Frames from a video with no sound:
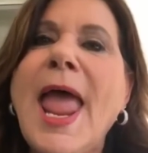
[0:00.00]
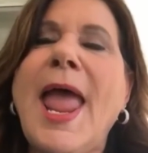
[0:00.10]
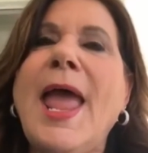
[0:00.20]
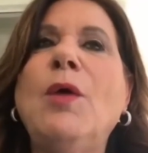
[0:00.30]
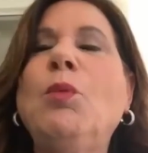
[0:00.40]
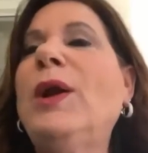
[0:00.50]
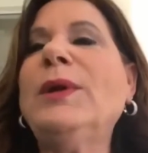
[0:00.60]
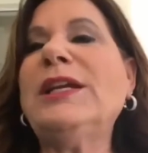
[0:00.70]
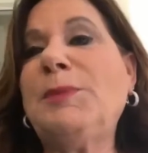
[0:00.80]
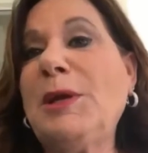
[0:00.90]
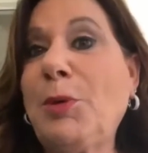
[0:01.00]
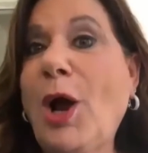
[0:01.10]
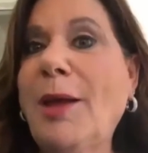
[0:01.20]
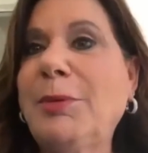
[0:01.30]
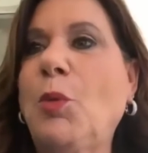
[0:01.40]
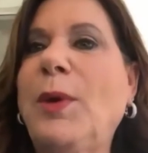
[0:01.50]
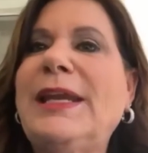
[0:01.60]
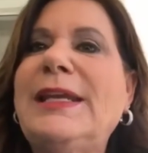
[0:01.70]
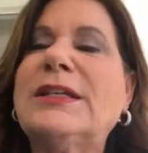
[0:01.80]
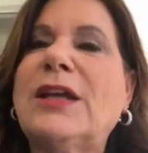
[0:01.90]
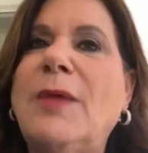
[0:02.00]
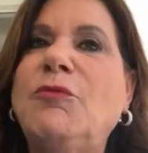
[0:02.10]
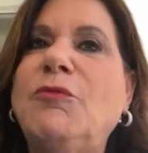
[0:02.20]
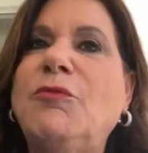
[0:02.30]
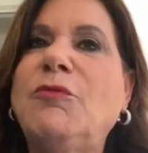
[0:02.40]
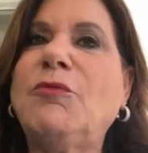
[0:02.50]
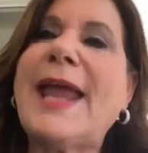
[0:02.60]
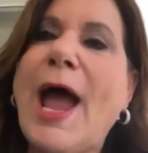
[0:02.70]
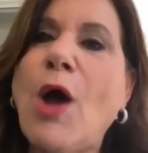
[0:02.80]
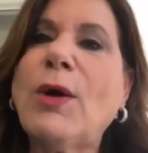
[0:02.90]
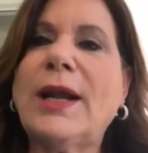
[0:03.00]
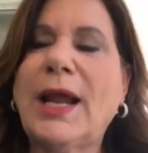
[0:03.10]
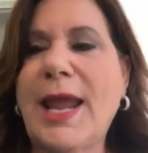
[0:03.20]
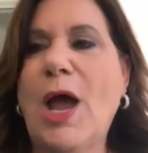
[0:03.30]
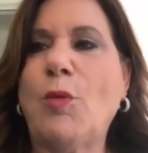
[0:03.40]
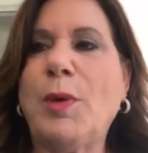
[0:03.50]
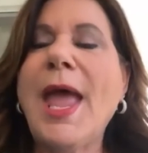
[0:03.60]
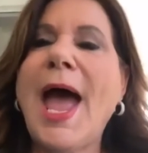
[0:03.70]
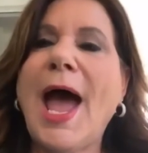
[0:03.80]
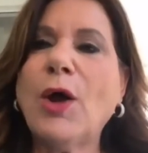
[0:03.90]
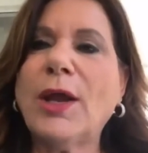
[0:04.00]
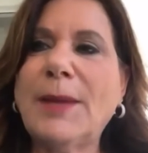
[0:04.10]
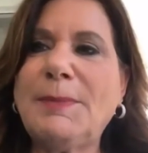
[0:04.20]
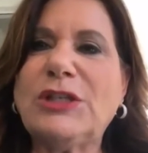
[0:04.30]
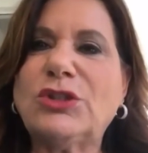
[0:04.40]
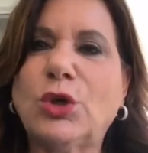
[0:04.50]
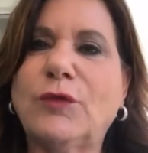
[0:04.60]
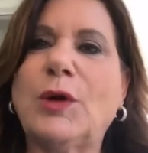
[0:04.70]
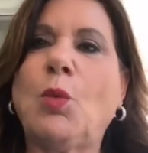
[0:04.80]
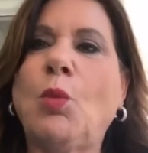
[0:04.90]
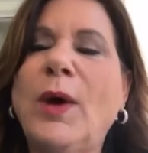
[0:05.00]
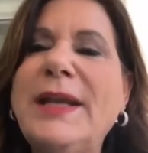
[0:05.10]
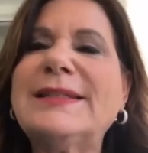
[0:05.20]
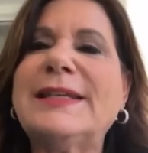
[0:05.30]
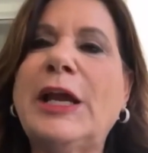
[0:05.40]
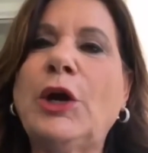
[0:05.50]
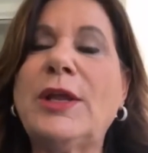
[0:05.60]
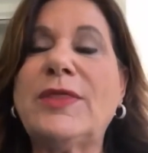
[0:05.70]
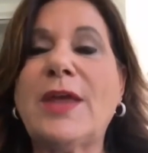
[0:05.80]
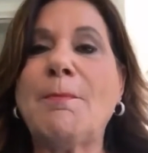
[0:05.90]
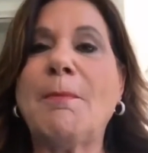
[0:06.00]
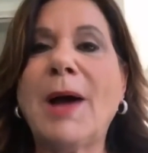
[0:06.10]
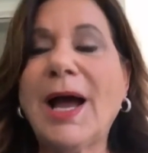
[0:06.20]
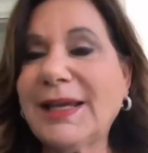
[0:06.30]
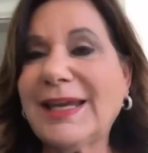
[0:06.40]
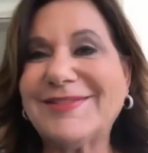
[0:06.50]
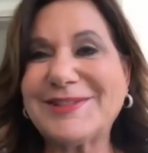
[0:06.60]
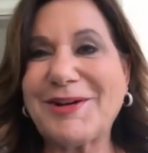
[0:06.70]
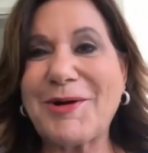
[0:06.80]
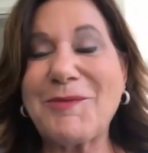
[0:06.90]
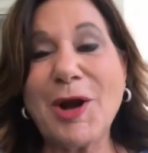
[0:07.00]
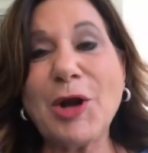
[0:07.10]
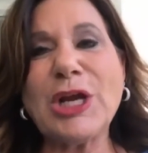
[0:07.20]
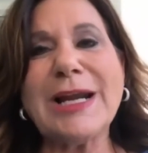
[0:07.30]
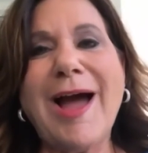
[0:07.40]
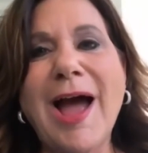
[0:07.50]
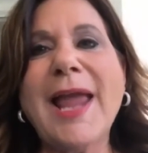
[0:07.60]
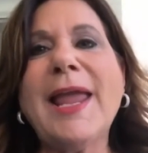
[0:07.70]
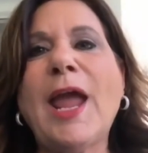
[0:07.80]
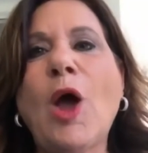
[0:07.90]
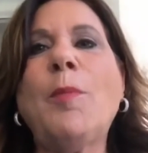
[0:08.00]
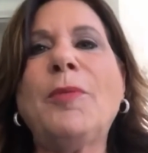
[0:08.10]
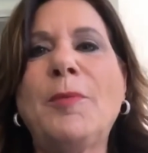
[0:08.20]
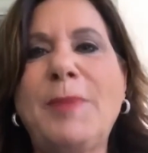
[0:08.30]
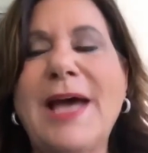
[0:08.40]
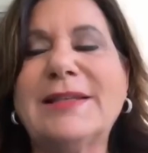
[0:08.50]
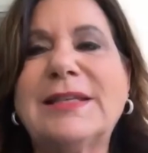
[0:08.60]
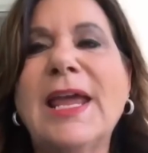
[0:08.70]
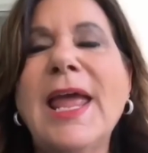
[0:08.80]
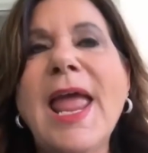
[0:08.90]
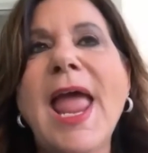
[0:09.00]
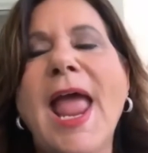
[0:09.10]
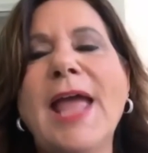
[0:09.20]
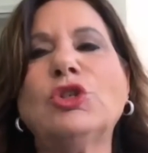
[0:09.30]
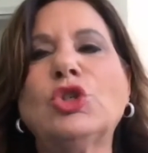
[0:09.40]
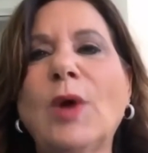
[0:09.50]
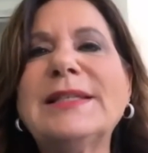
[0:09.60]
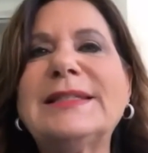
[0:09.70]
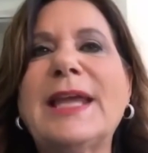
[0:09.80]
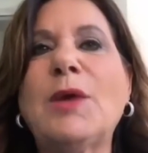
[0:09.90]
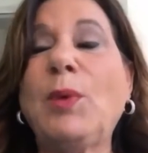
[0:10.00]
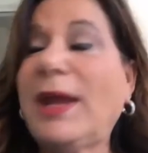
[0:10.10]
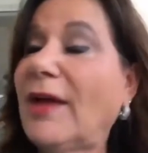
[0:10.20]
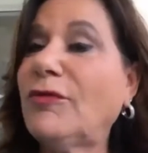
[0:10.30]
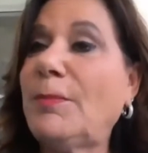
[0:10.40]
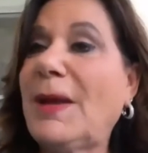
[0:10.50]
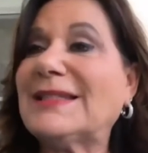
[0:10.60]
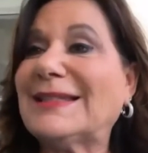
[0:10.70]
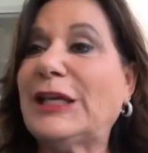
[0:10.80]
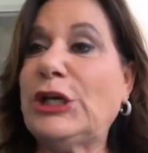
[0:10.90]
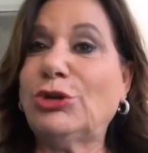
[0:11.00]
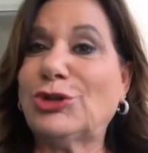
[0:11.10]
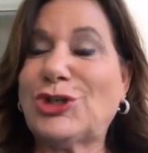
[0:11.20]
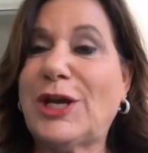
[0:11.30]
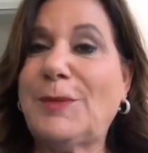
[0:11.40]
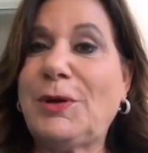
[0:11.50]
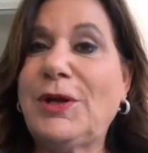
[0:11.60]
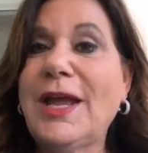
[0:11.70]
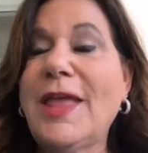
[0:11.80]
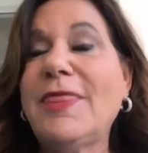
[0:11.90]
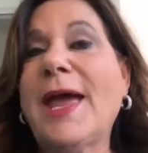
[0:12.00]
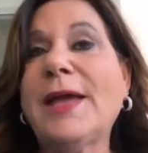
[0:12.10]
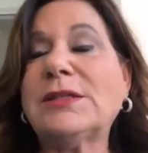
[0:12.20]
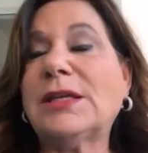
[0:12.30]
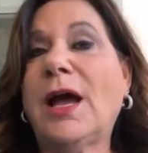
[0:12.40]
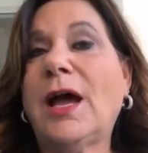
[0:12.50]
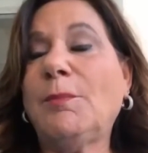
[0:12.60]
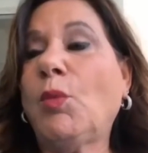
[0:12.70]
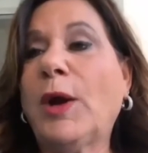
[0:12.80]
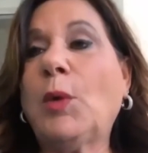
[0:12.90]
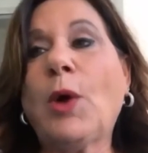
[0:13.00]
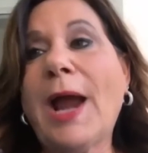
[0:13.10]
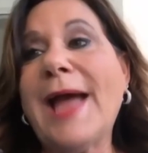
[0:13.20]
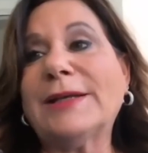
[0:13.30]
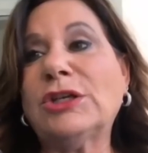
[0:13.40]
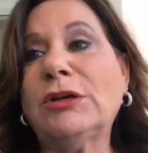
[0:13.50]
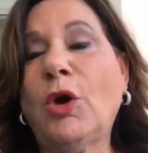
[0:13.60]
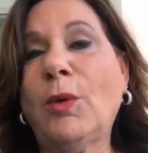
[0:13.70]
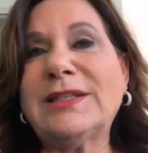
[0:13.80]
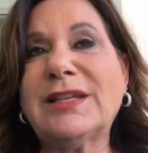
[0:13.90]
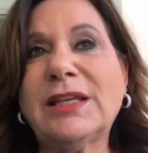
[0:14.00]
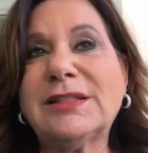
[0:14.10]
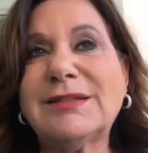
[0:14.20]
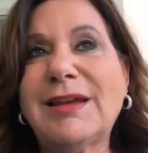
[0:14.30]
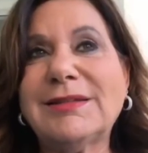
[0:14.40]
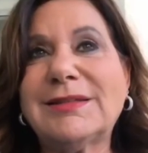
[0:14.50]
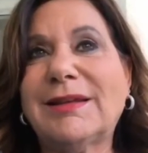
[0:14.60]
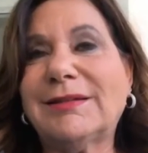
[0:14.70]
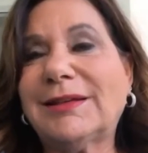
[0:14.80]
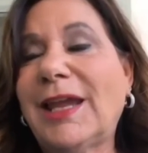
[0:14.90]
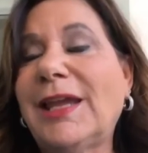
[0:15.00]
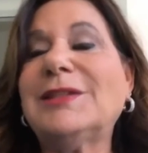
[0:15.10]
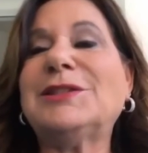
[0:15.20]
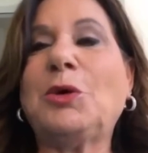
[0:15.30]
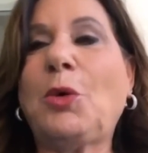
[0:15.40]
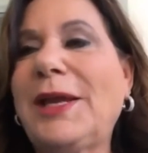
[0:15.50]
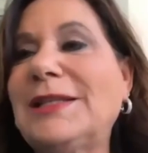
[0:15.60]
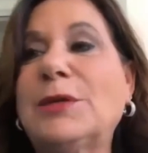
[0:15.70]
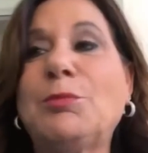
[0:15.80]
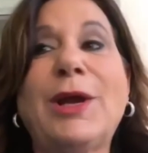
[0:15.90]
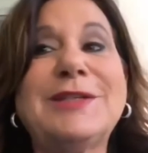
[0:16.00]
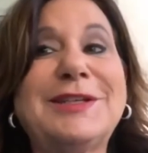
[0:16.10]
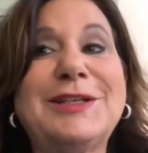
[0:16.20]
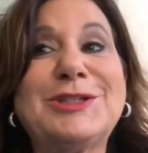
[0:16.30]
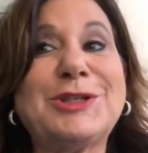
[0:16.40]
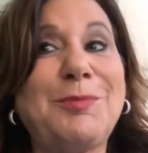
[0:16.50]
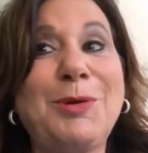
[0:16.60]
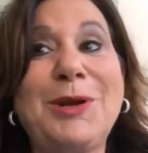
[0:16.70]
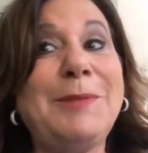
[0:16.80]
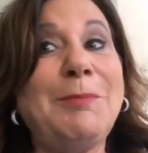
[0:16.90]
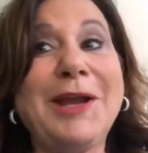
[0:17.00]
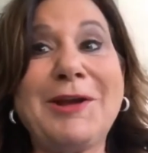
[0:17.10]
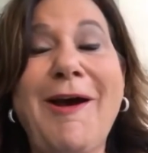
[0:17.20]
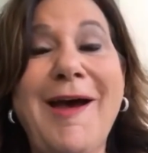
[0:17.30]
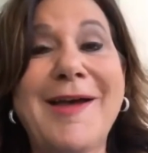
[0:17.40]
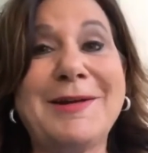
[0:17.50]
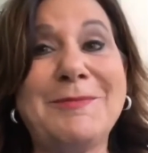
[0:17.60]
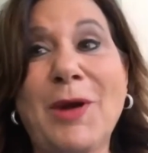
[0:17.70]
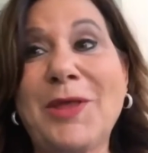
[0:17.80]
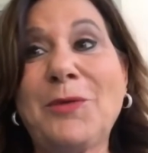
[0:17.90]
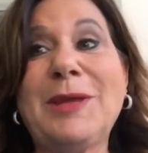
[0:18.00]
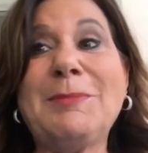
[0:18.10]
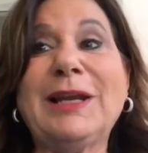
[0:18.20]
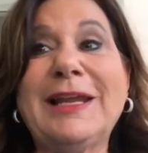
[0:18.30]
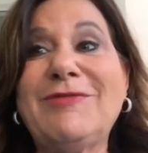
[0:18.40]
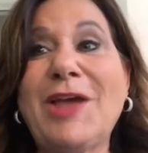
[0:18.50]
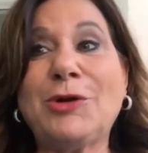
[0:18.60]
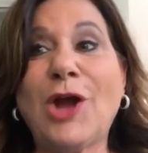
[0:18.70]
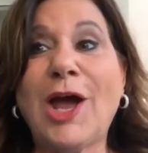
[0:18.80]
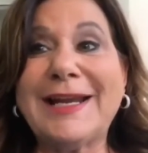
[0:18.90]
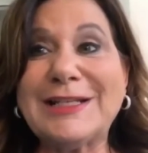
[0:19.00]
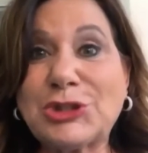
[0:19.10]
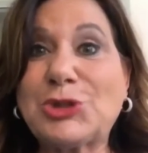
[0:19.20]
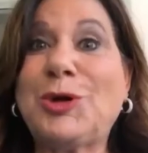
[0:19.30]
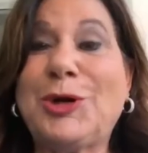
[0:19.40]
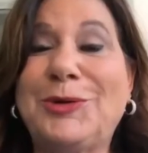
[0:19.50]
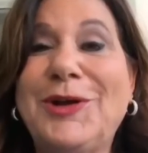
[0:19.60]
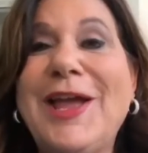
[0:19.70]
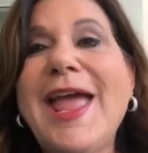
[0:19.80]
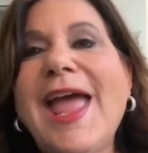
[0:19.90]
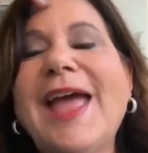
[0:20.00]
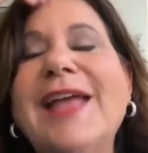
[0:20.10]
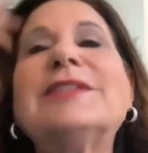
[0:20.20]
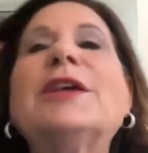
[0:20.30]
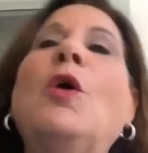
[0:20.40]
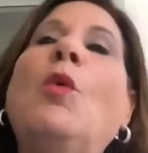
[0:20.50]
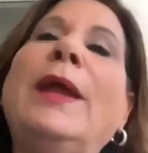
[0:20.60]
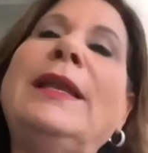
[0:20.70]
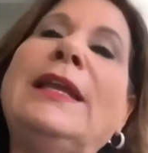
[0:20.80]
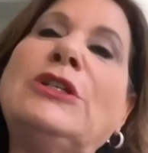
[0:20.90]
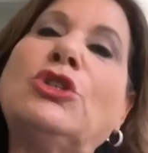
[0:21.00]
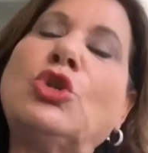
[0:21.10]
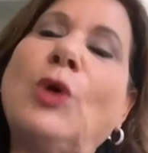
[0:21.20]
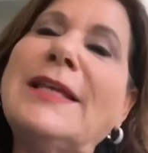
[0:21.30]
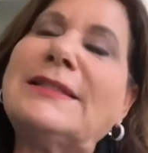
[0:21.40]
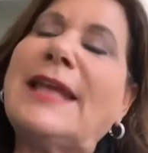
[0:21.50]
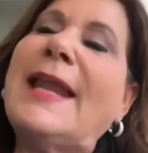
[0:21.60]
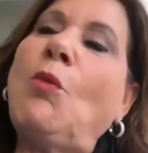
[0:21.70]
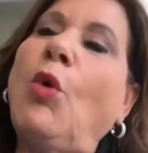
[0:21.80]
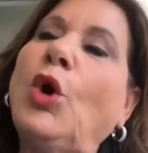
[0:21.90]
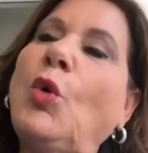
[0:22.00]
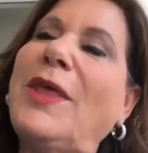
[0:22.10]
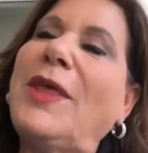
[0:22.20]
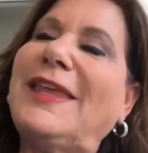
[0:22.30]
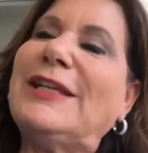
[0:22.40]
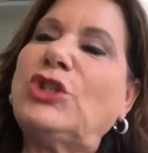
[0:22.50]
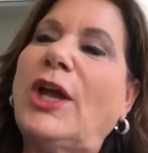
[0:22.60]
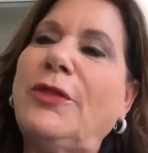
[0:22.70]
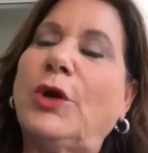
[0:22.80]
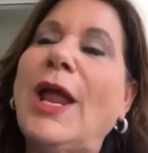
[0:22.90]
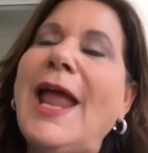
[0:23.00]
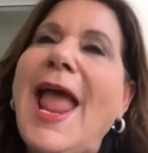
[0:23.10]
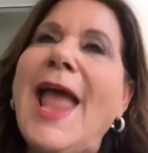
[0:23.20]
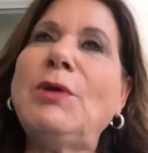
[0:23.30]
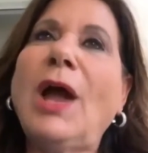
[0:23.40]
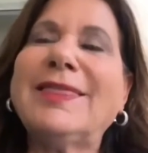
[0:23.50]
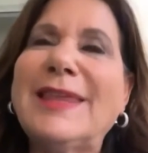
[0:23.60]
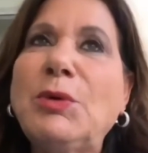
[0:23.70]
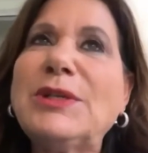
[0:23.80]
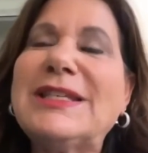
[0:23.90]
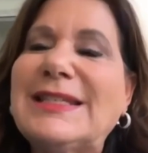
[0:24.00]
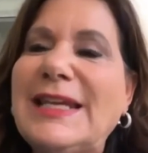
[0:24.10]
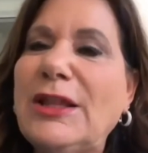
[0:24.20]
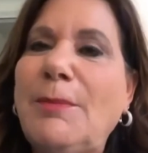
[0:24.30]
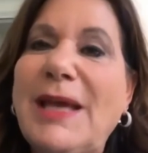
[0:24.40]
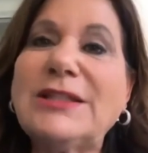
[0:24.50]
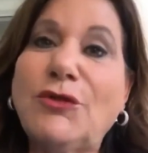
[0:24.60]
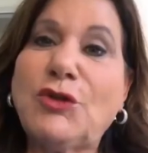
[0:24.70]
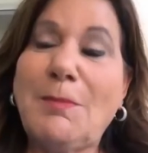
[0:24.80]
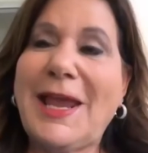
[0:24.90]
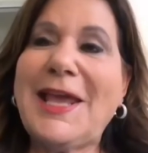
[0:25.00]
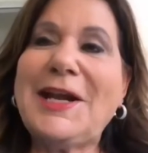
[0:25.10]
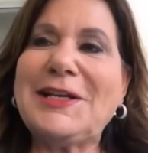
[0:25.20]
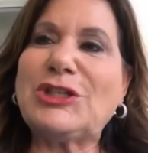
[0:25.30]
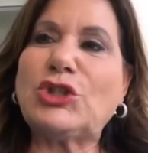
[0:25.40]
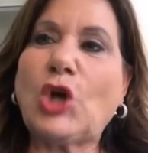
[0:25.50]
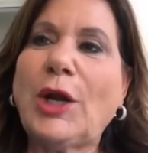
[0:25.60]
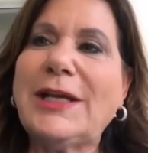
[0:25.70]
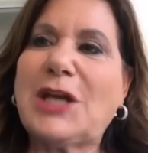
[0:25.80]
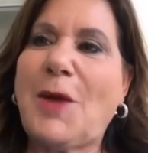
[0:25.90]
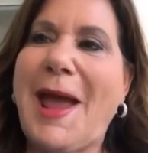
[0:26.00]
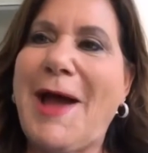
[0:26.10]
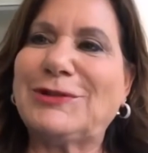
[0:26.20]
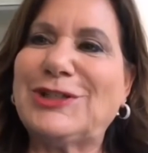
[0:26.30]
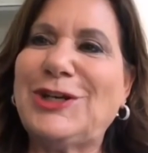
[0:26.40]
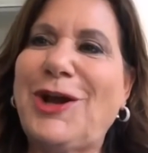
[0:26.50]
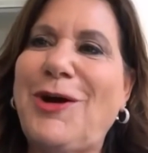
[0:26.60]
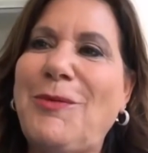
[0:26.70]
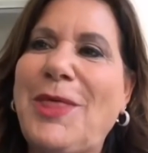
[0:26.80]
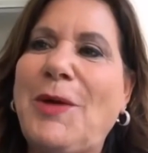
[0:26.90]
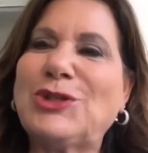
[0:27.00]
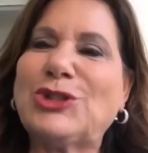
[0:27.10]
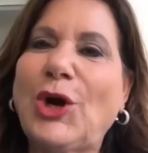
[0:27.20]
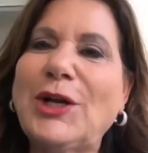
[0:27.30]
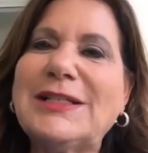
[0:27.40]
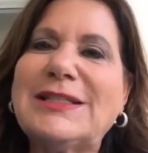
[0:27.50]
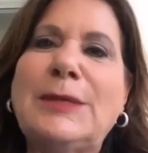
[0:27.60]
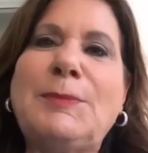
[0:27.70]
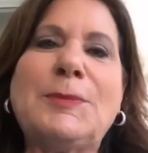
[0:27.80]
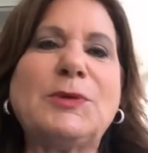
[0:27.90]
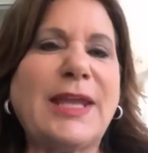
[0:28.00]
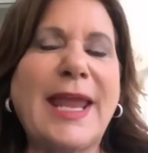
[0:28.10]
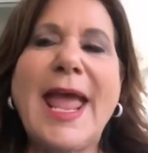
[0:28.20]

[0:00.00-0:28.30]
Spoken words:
And we don't need to be a problem. We need to come forth and say, how can I help? How can I be a servant? What is the area that my gifts are? Where can I help the best? And trust that we have the best leadership that where we're at. It says that kings and queens and presidents are put in by God. And whether we believe that or not, it's true. And so we to trust and work with each other. And I think we're seeing the best of humanity starting to come out, that we're starting to see people say,